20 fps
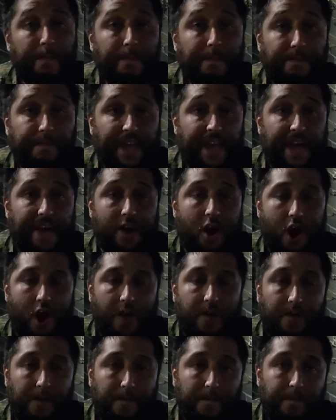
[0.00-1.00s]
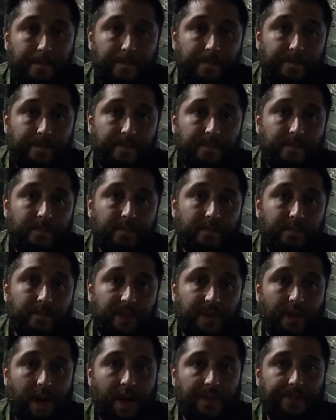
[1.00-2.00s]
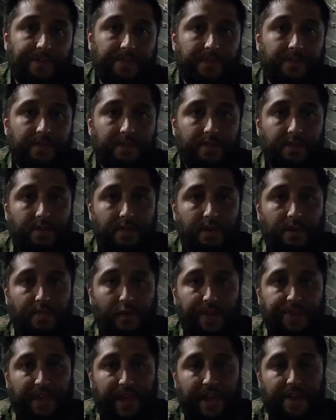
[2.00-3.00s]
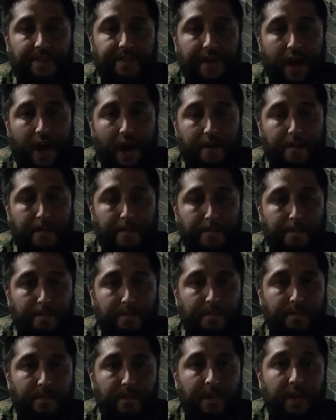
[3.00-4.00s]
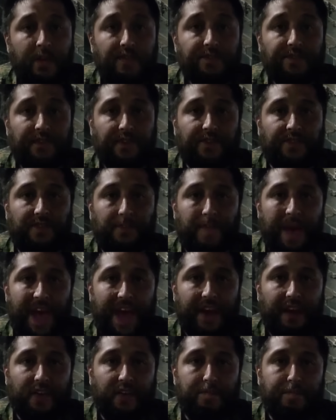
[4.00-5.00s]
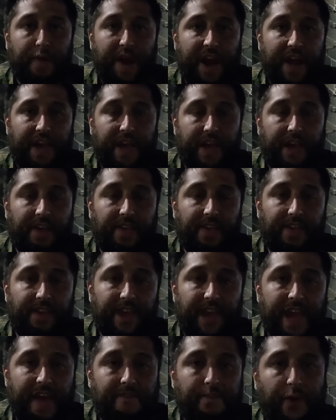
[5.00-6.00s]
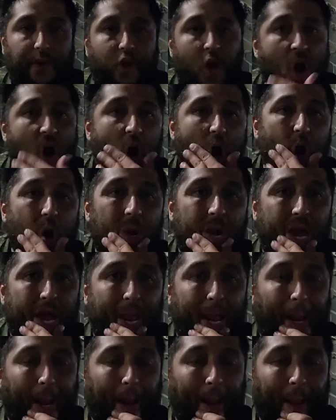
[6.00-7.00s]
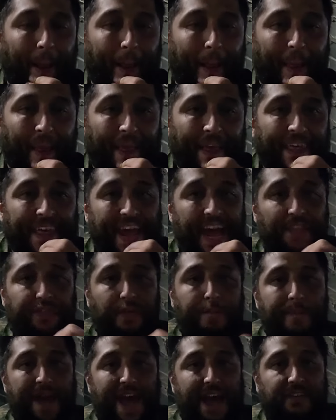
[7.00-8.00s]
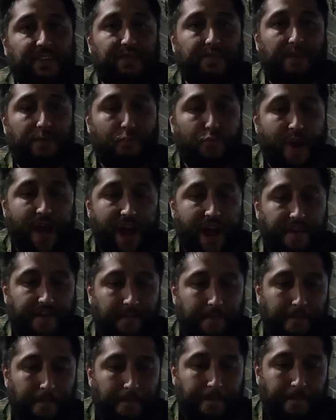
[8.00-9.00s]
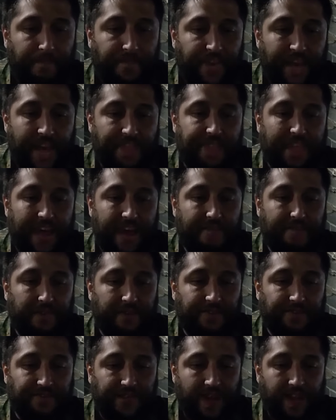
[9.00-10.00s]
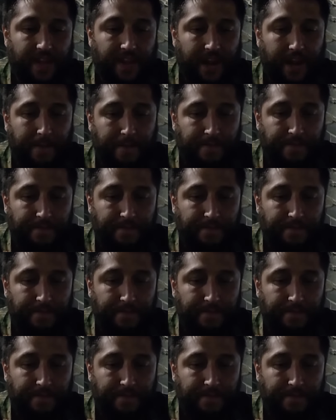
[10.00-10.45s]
they had earned because of what they had done, systematically breaking every code at the maximum rate at that facility.